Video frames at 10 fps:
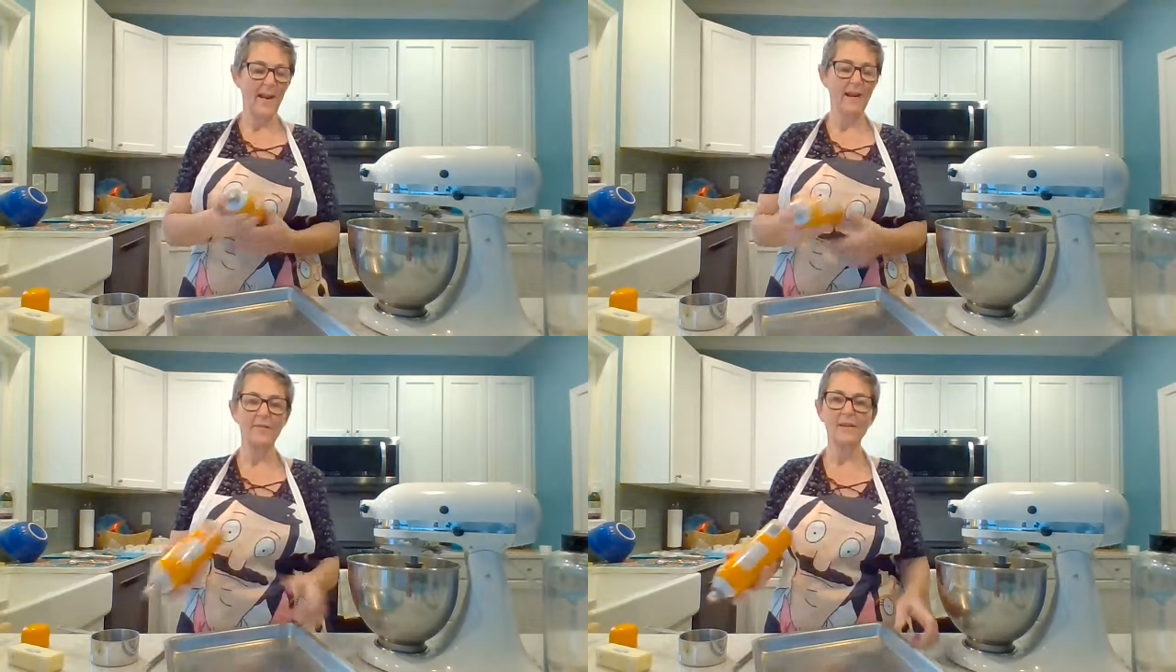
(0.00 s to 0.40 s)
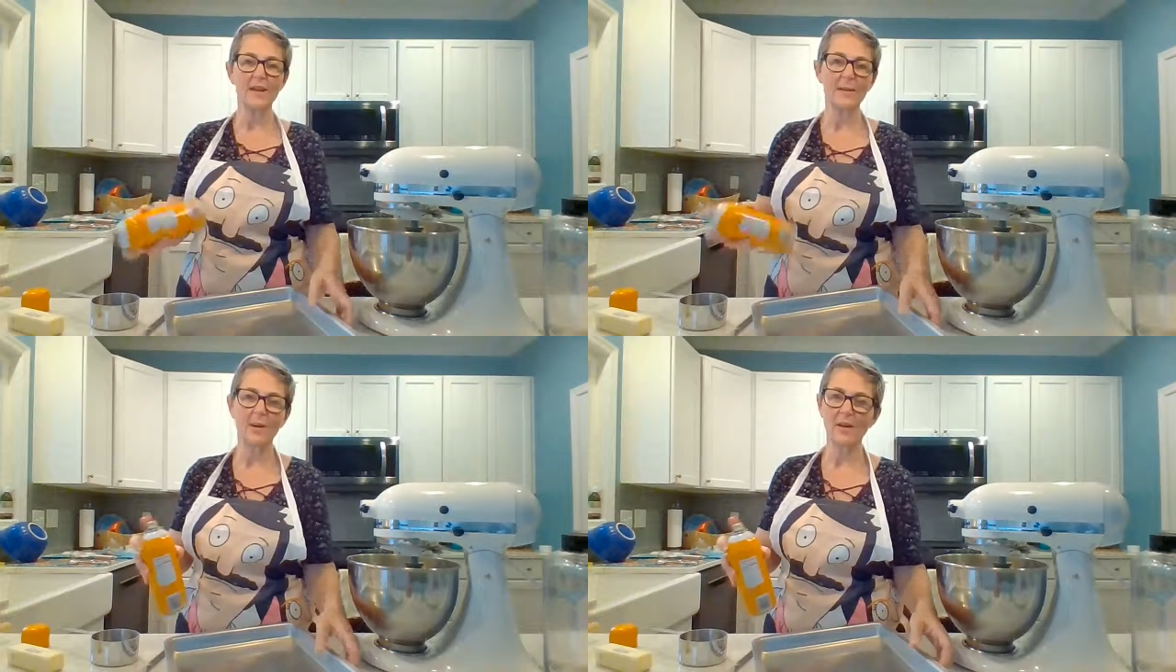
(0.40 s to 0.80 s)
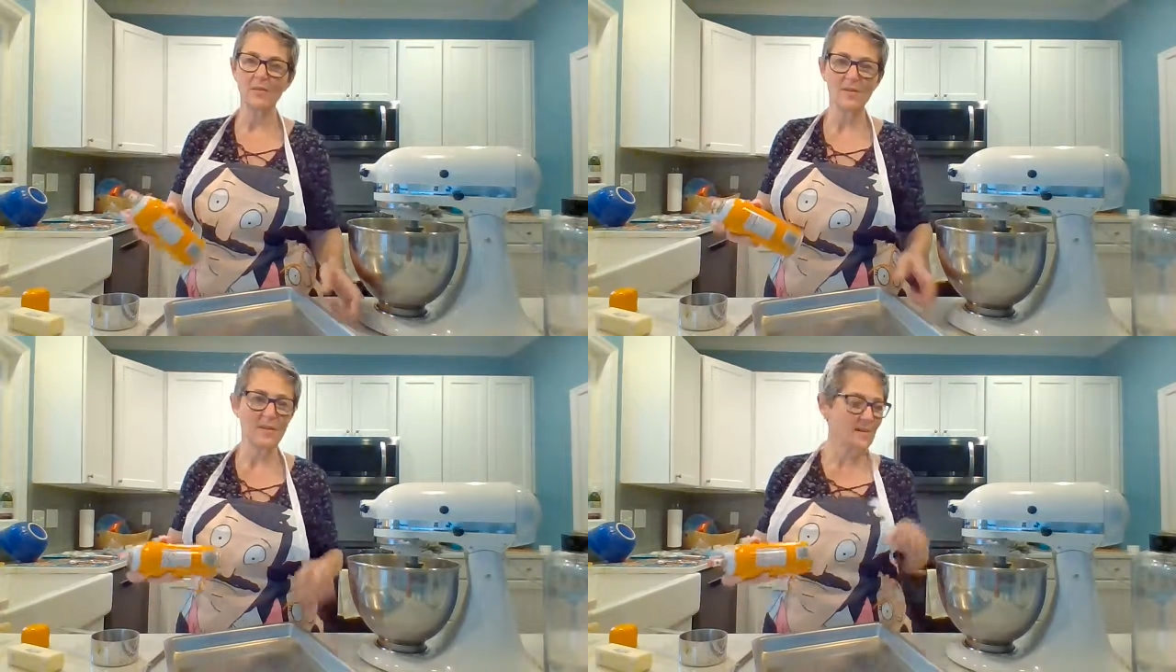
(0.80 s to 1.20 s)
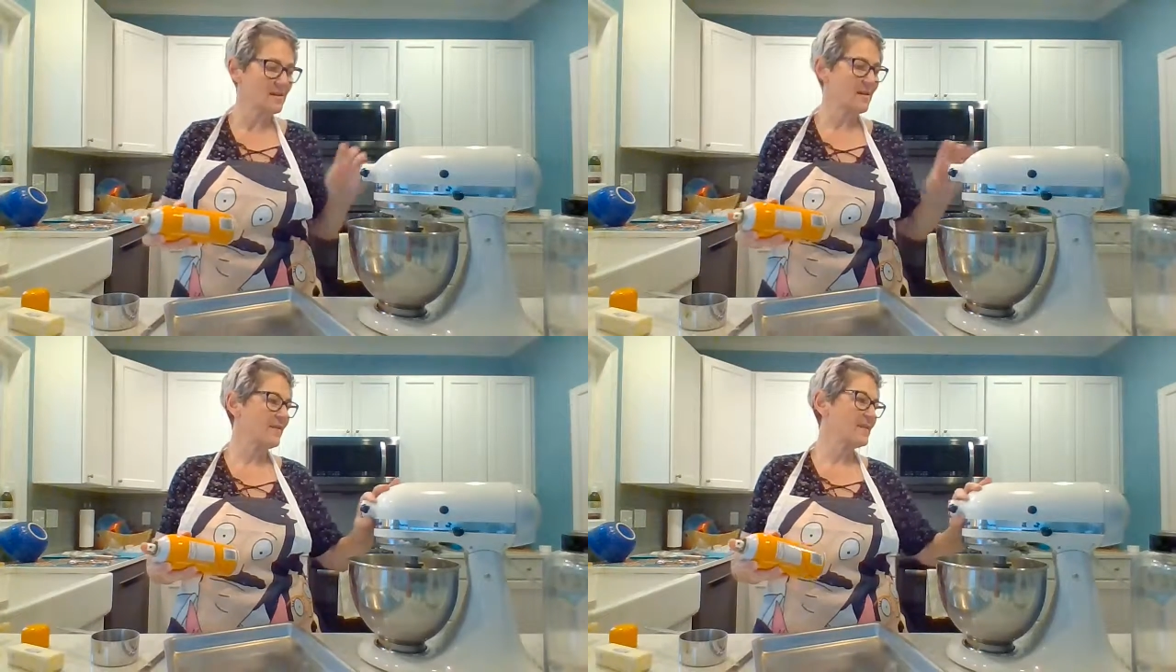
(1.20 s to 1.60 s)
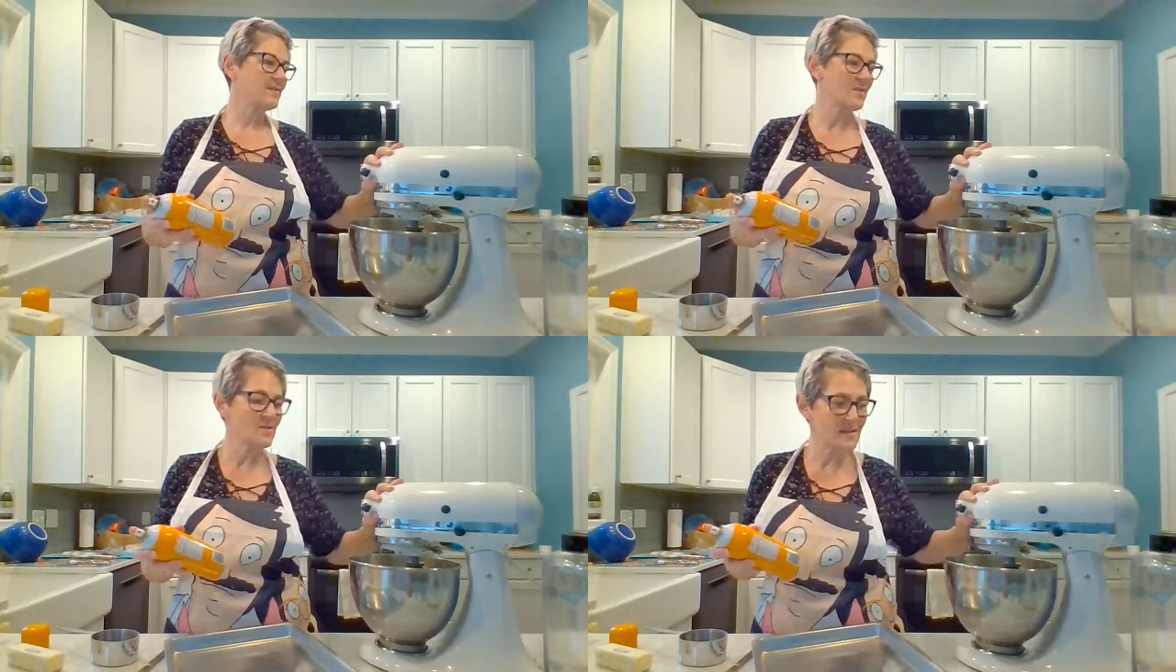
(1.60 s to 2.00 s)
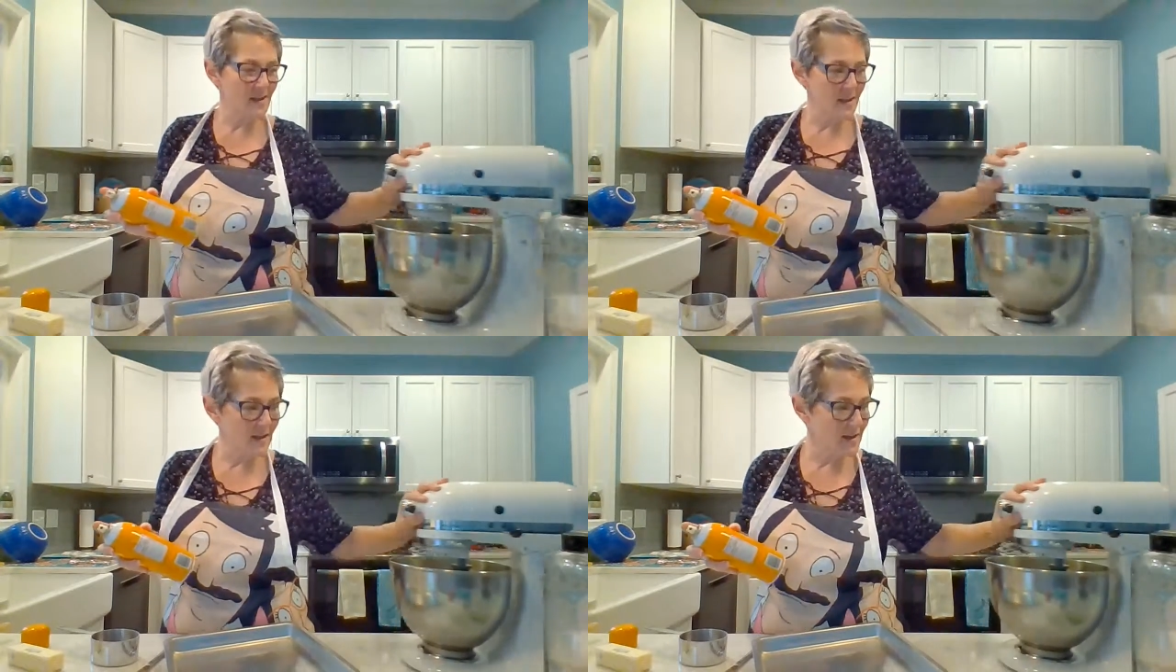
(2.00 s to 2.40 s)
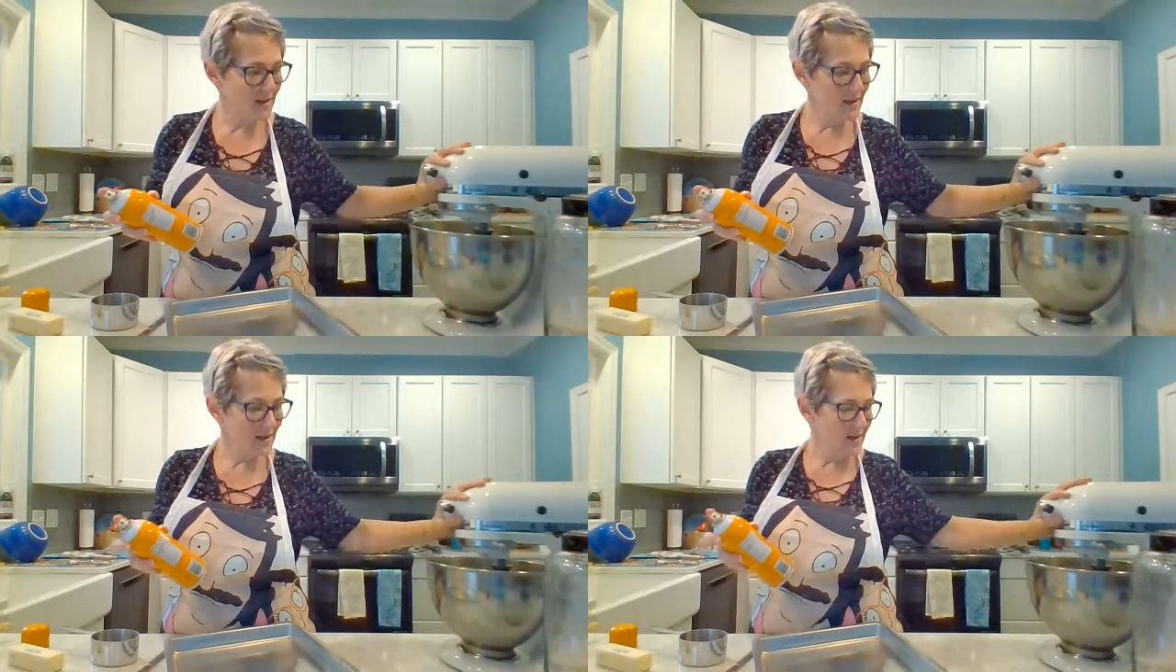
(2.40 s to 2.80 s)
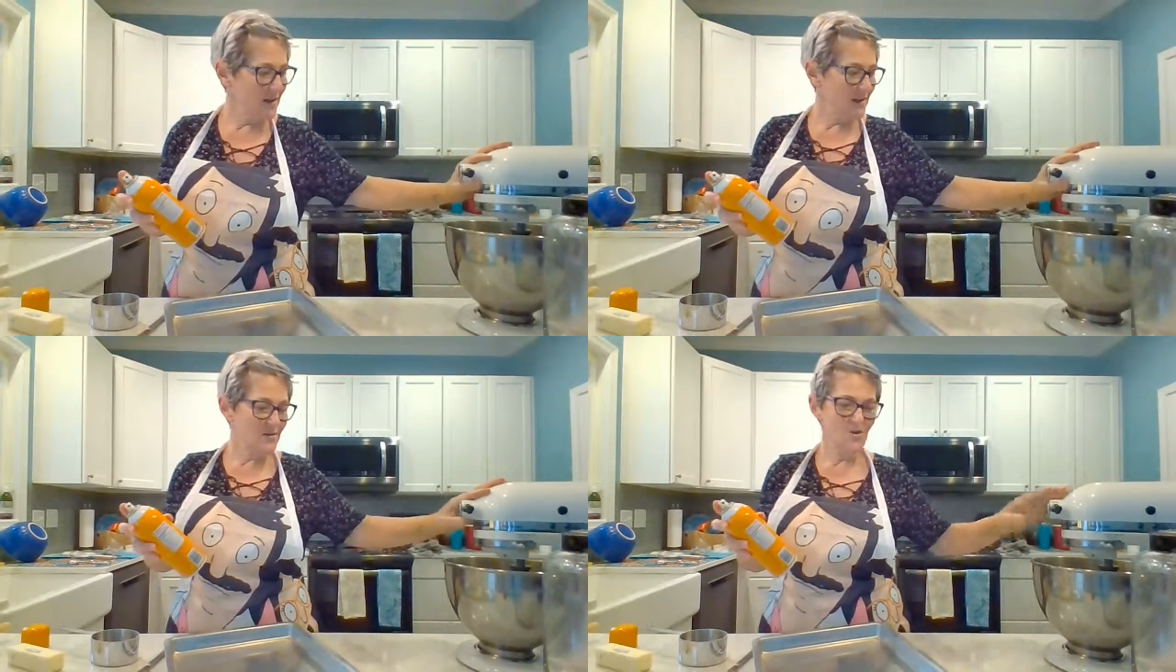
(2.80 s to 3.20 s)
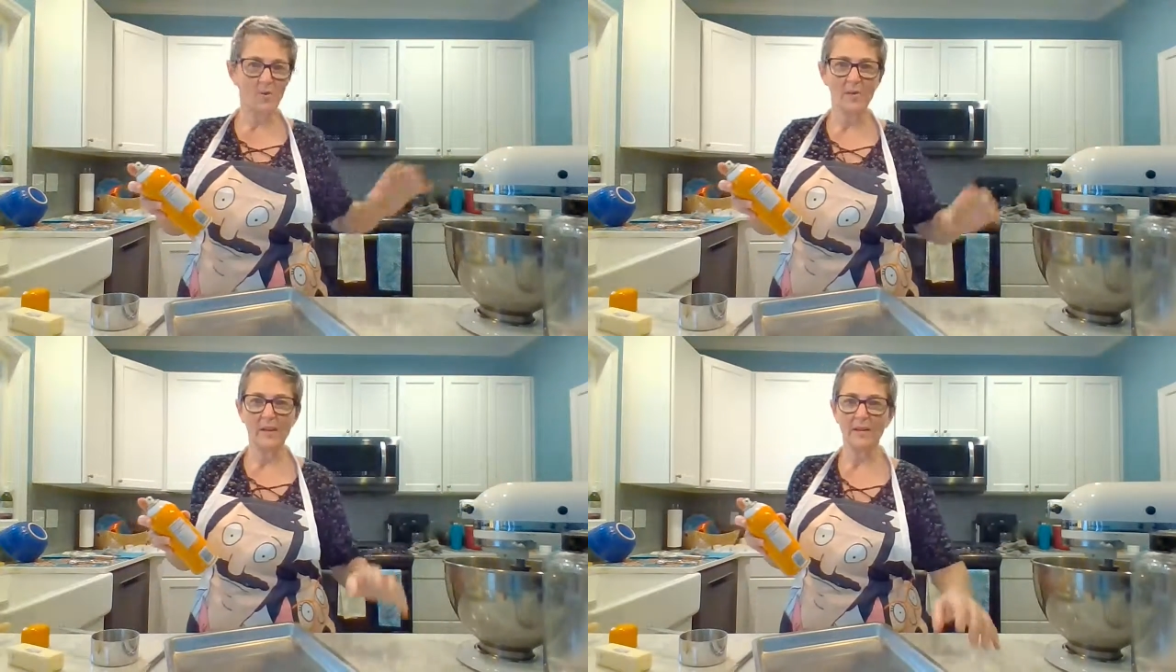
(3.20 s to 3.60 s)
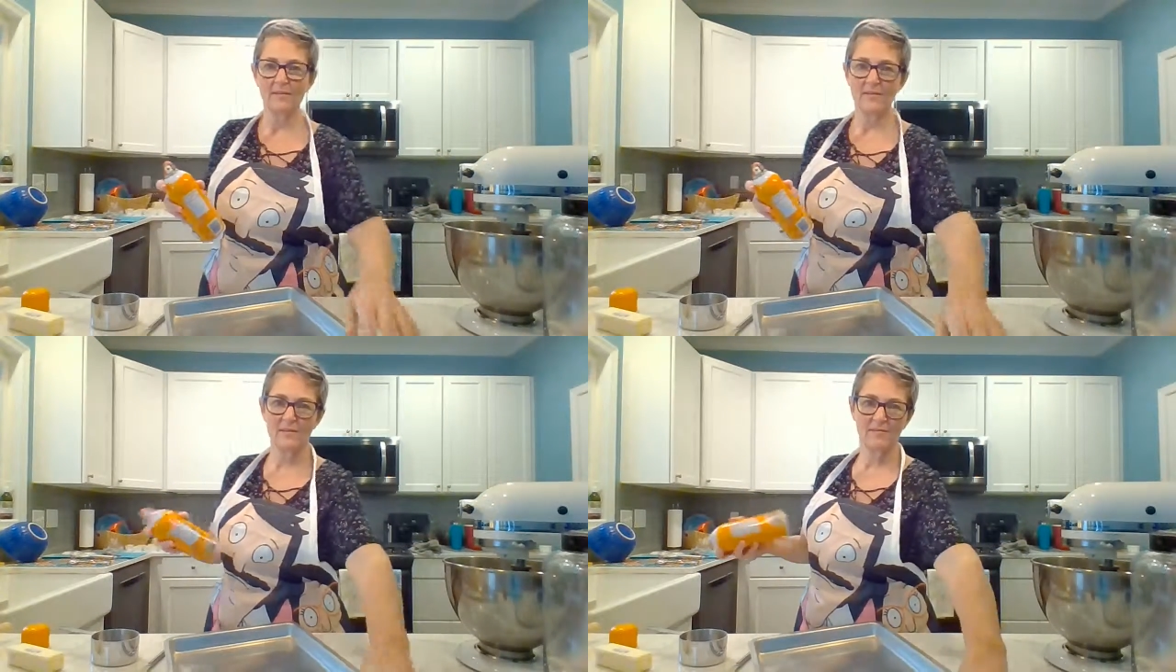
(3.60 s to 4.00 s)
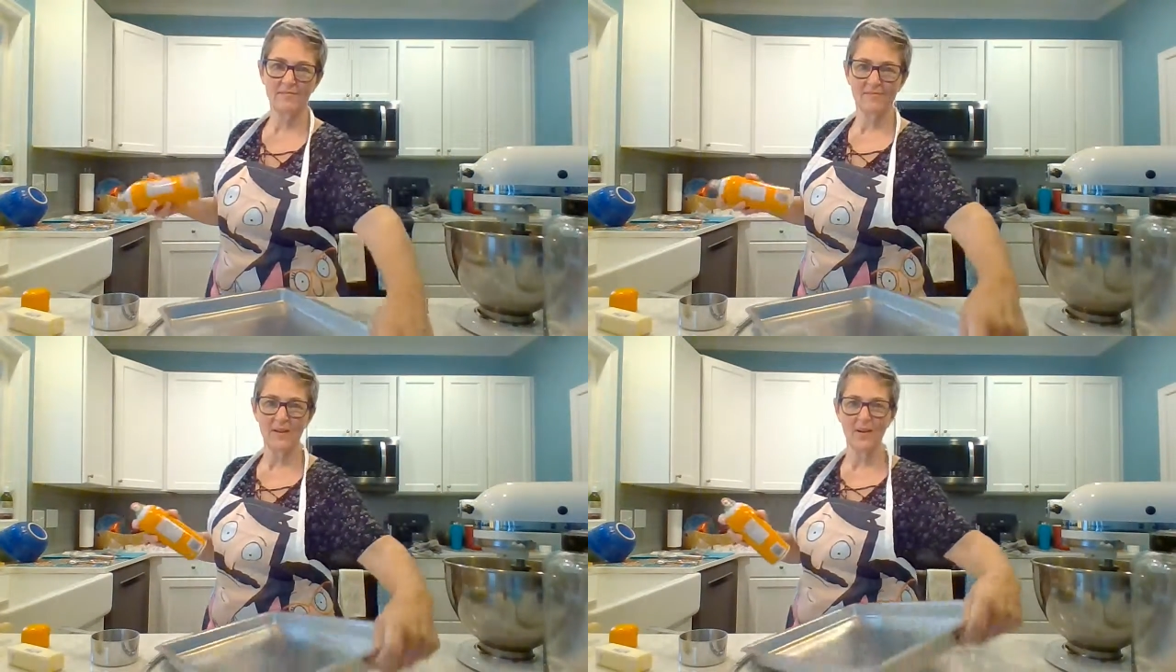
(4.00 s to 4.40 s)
Every time I use this stuff, I start singing Jolene. You